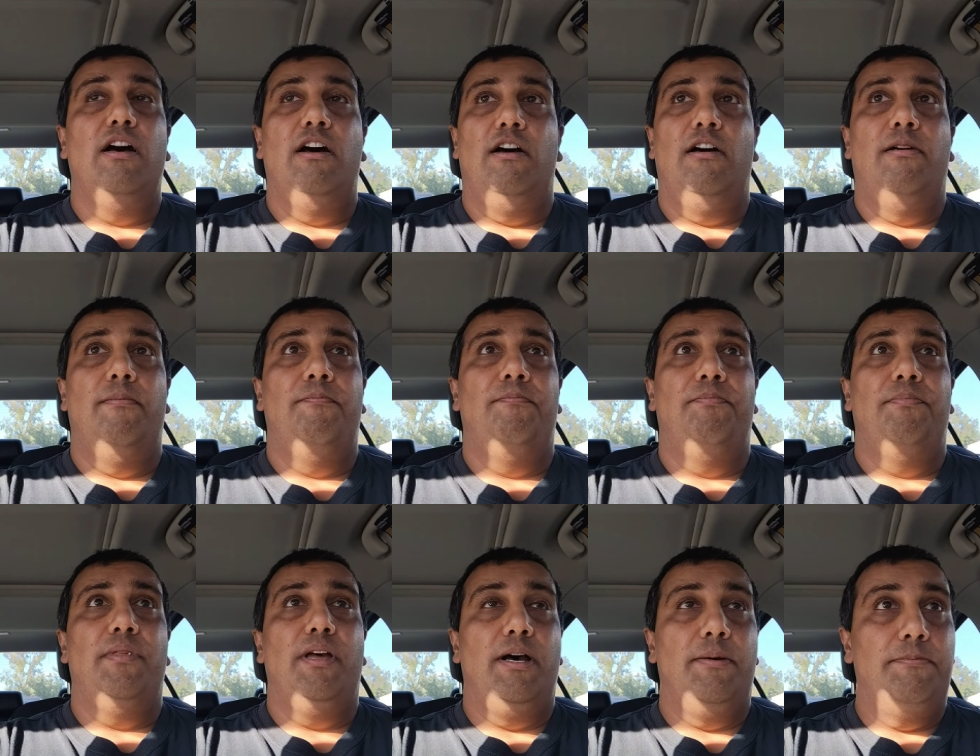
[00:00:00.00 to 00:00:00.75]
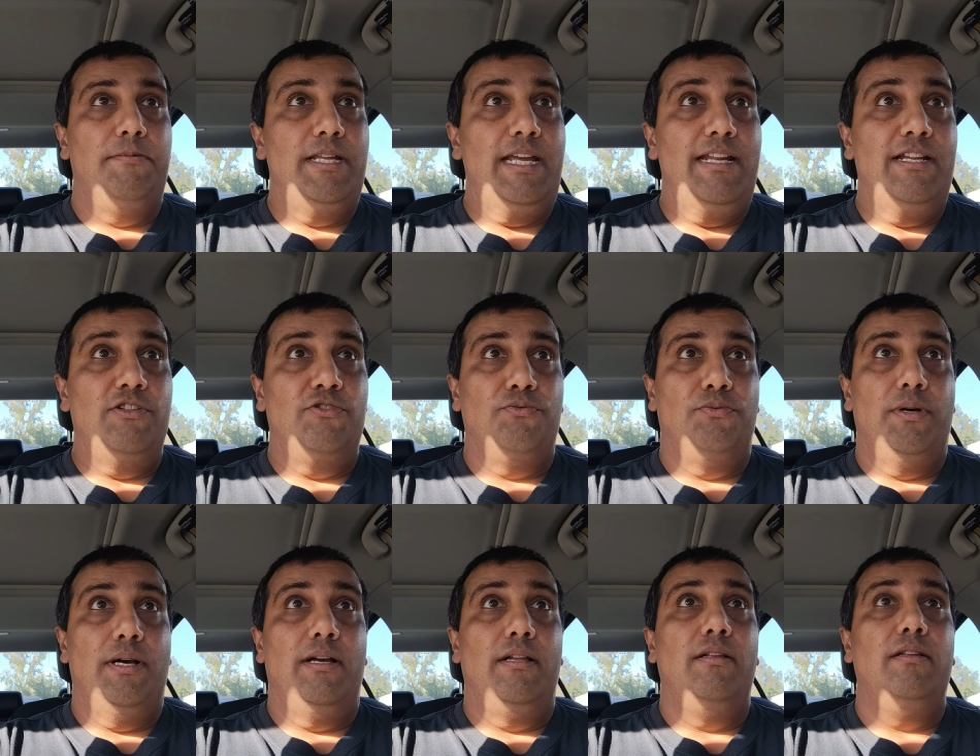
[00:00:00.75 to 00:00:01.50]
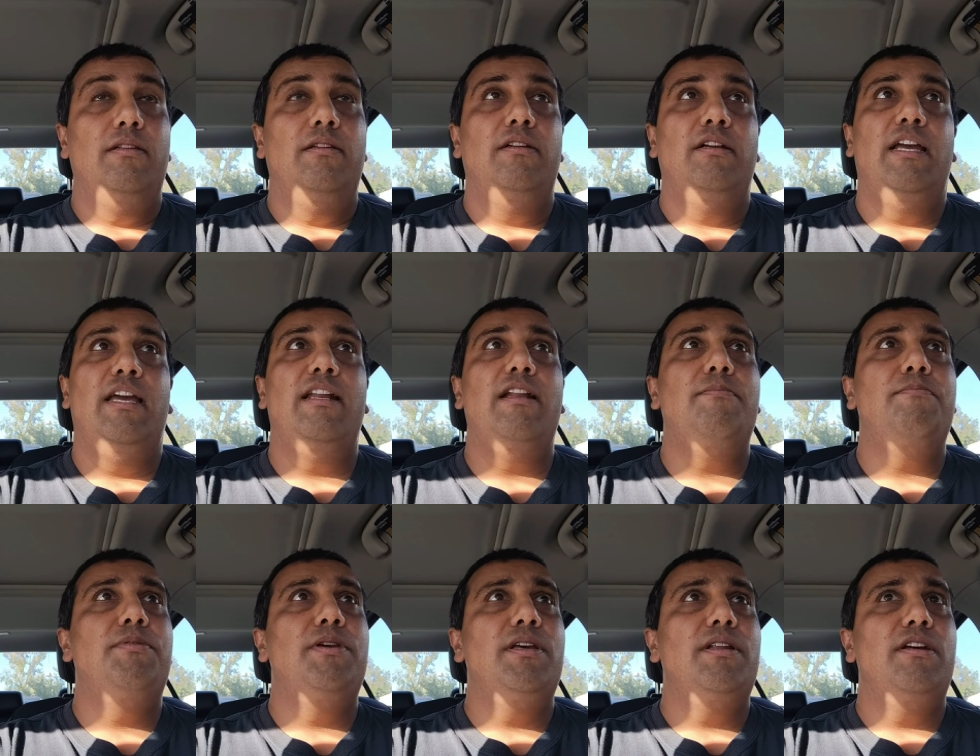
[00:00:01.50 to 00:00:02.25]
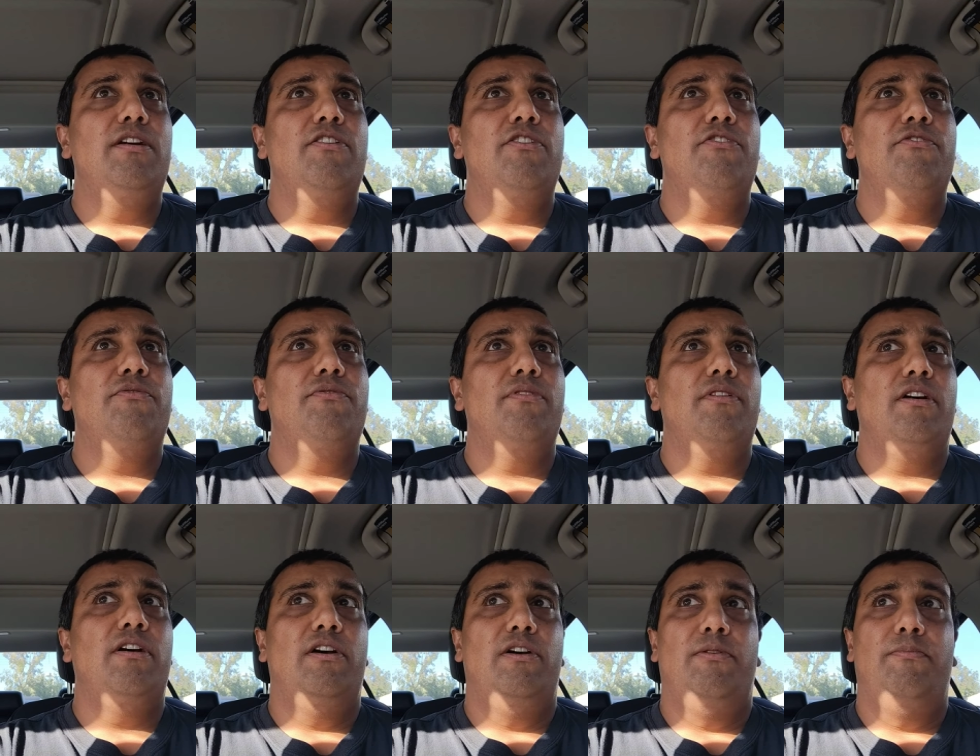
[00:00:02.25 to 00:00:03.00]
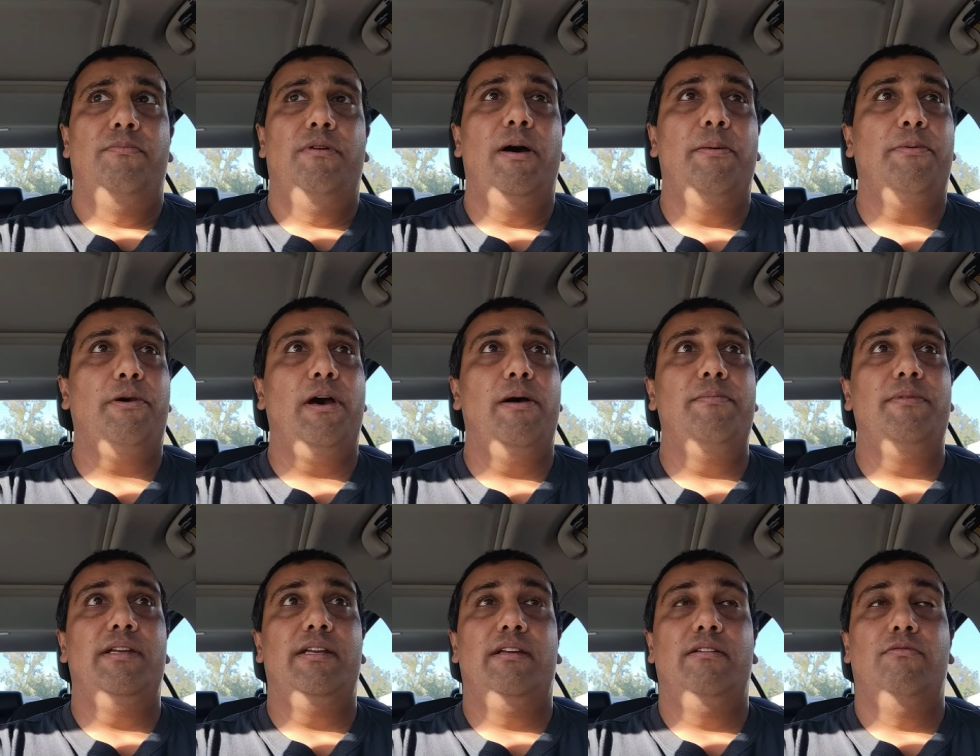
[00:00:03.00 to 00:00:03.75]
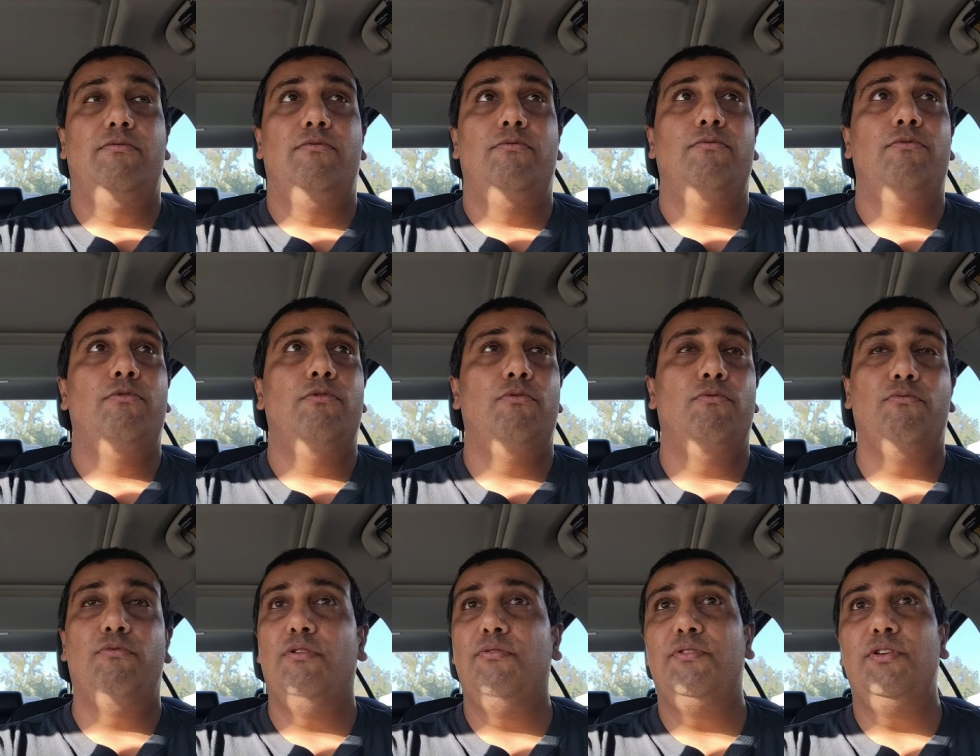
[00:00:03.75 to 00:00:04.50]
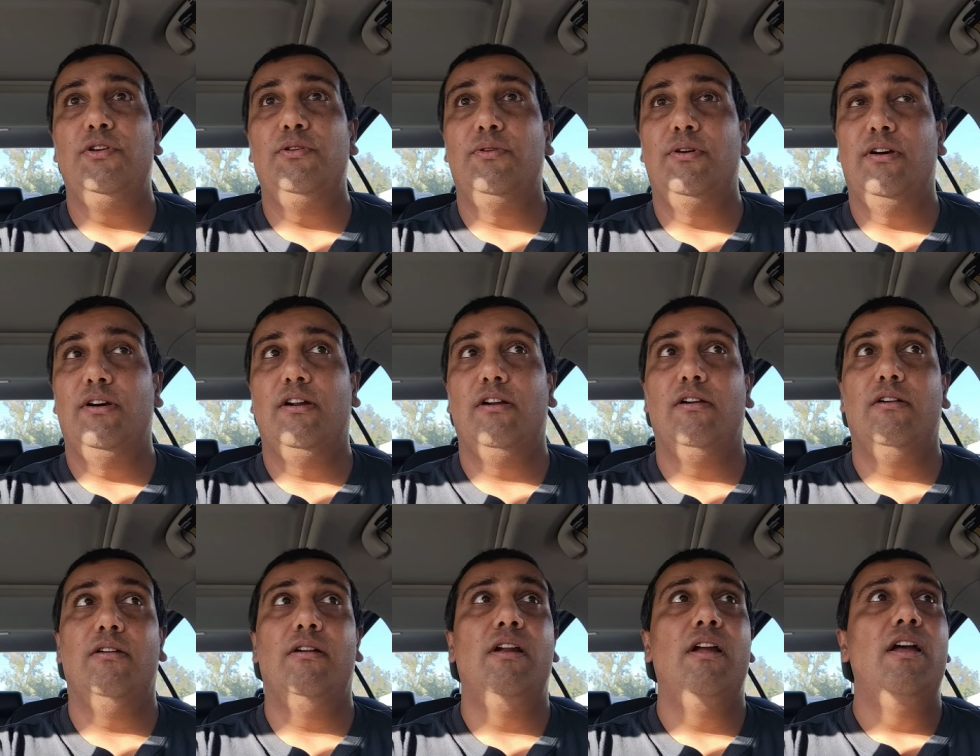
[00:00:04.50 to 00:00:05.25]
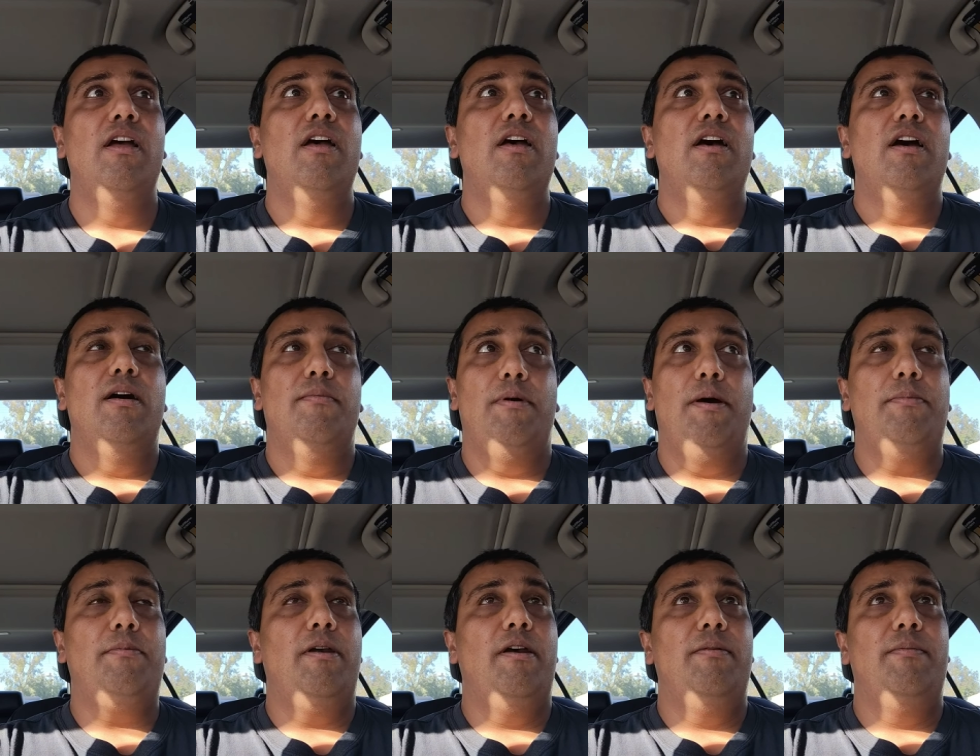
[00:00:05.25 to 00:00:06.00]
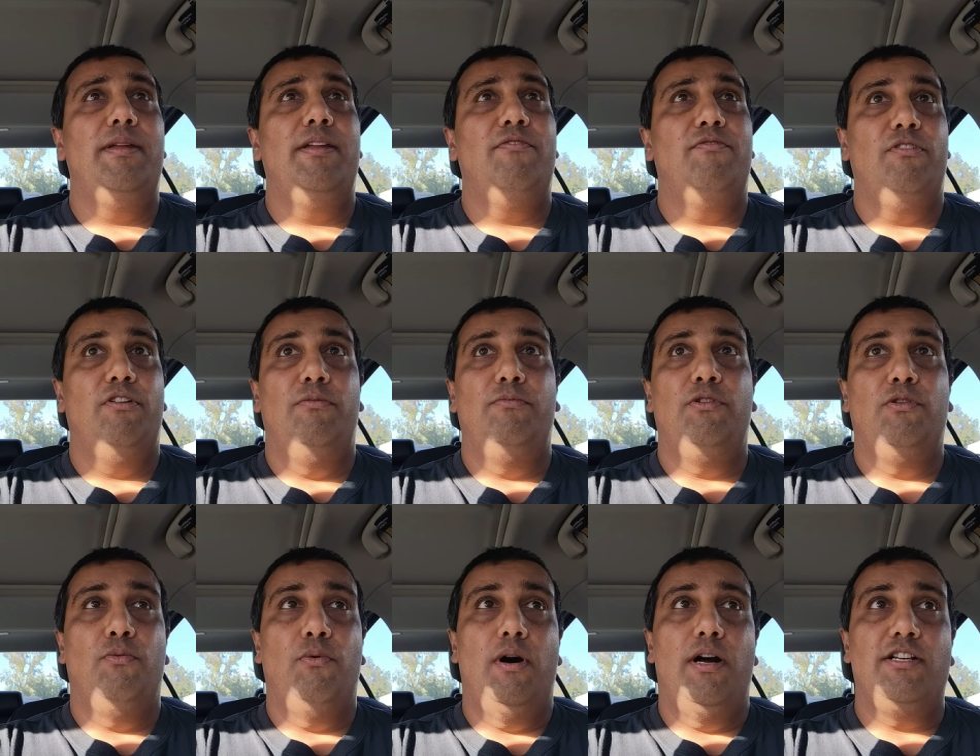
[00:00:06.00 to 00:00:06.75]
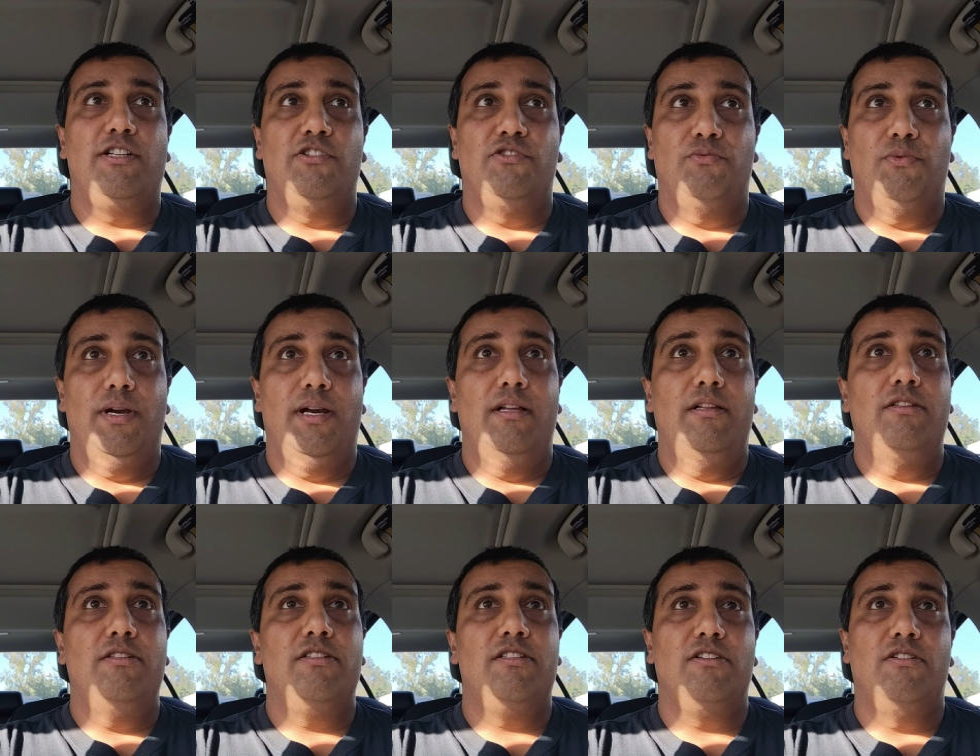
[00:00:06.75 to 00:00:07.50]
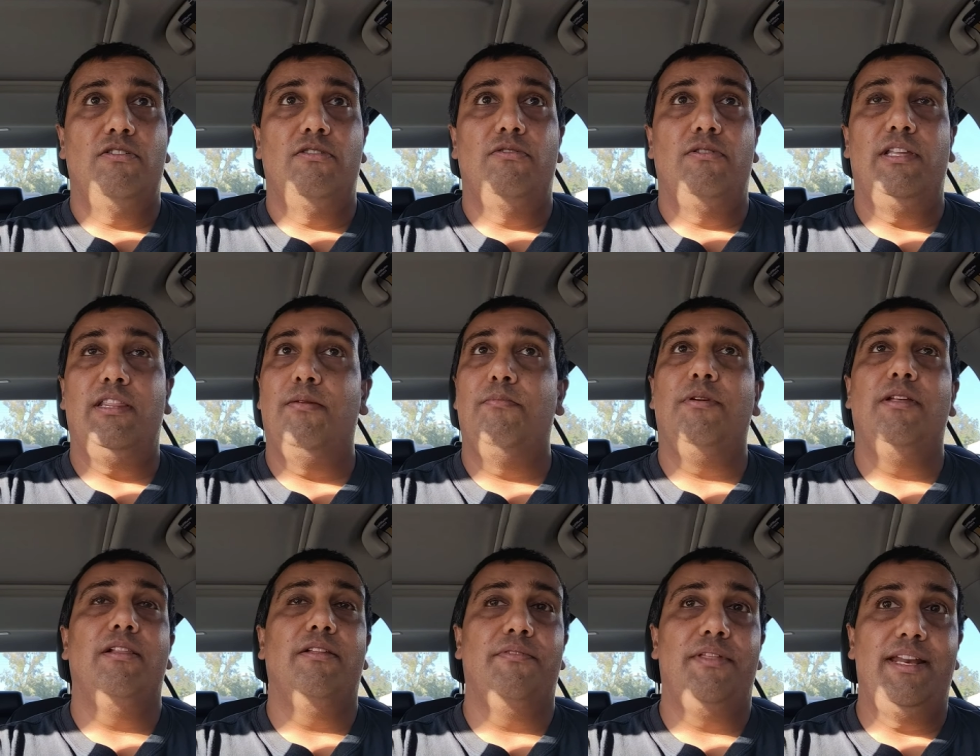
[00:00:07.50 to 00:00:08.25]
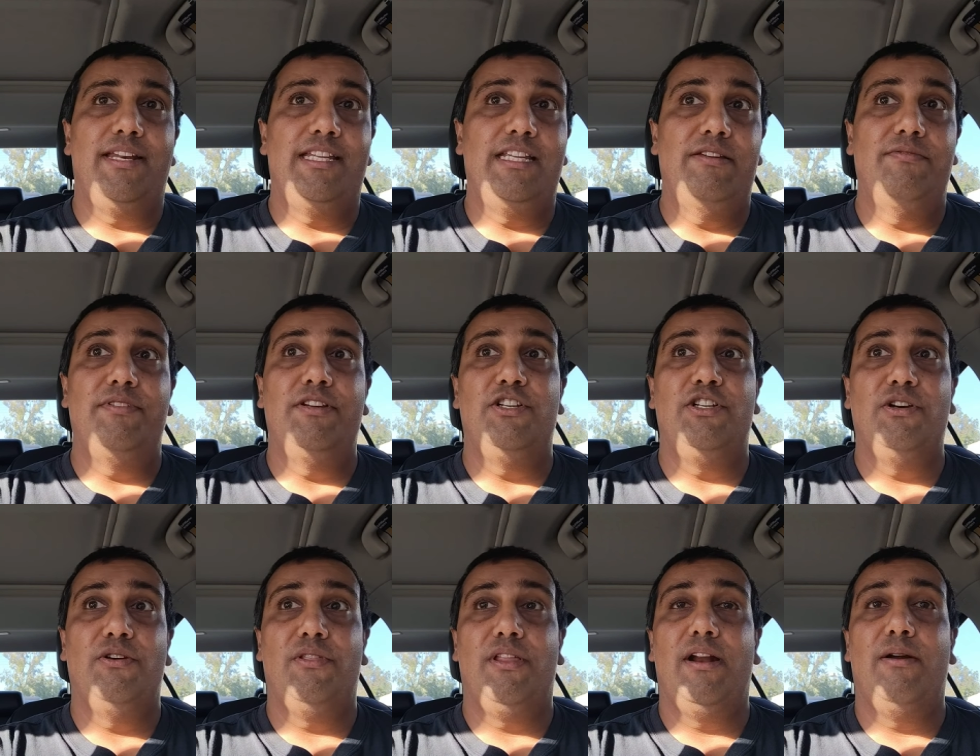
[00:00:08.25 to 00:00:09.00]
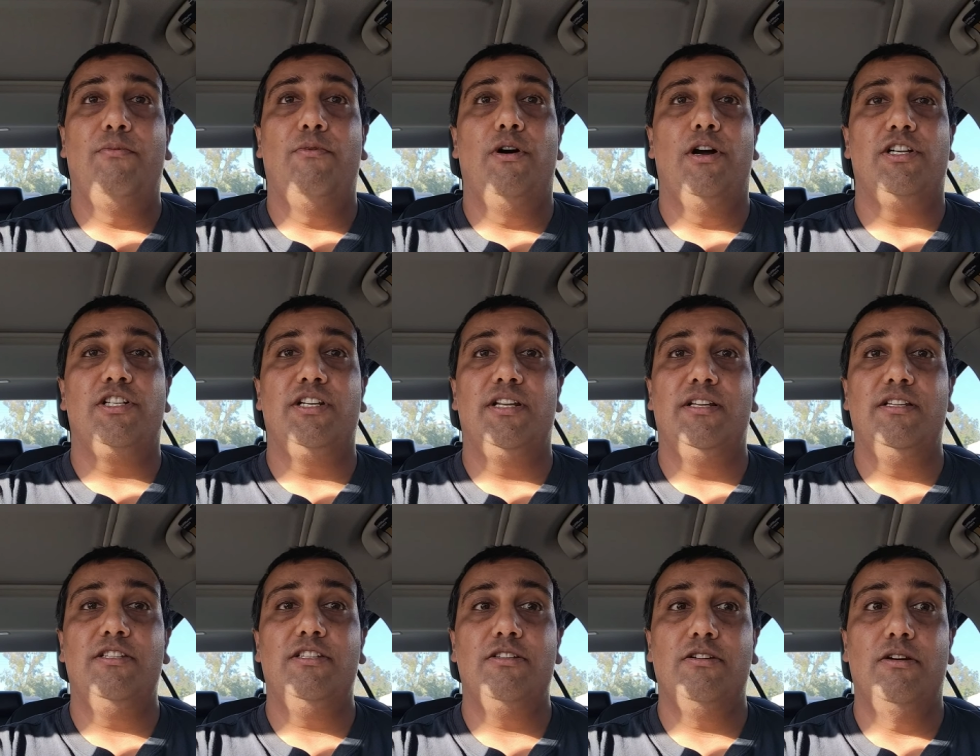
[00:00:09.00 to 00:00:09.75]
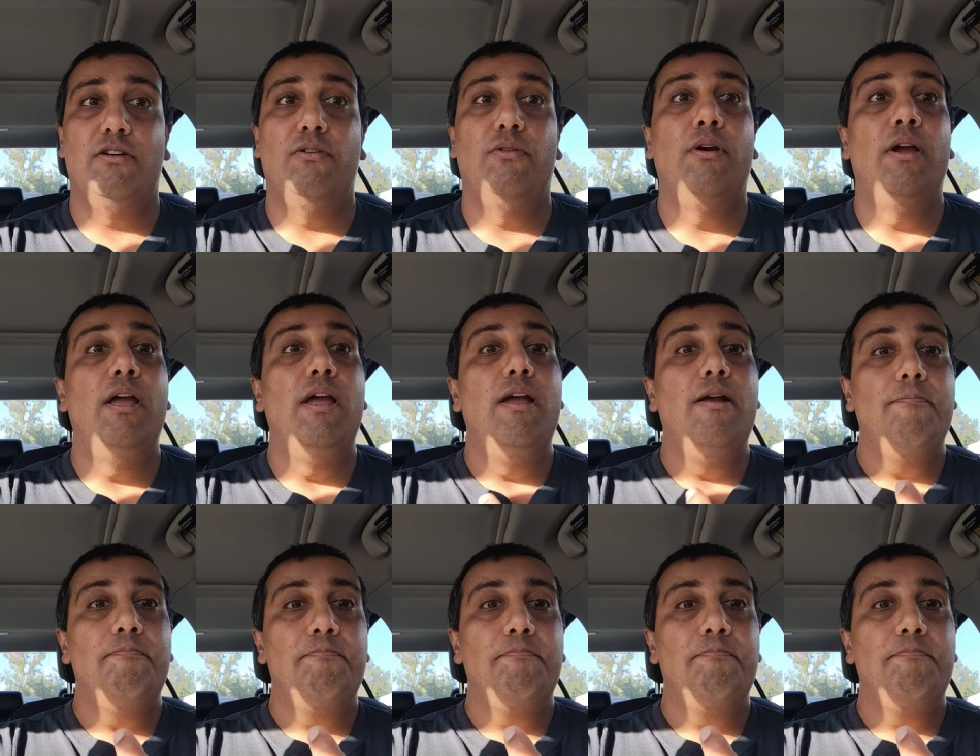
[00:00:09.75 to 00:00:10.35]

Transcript: um, update as well, and a bit of um, upcoming review or an um, upcoming film to watch as well. So, in the middle of that TV show that I'm watching. So,